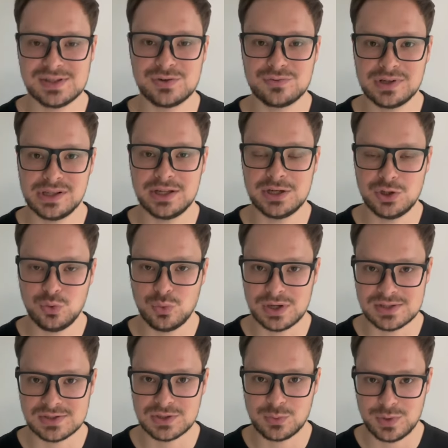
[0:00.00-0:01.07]
a really
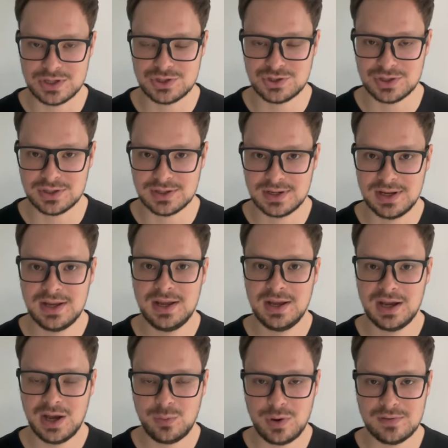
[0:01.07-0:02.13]
nuanced question.
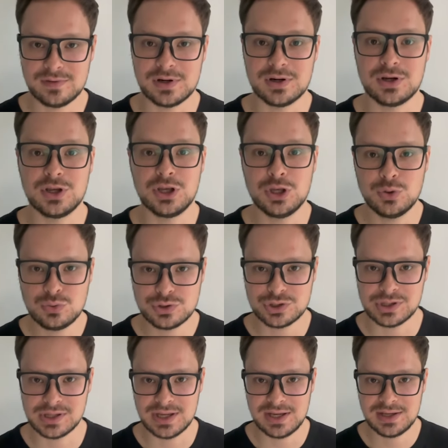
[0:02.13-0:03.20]
However,
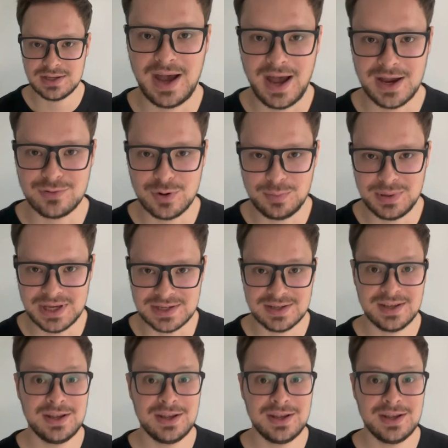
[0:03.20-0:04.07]
usually, I repeat,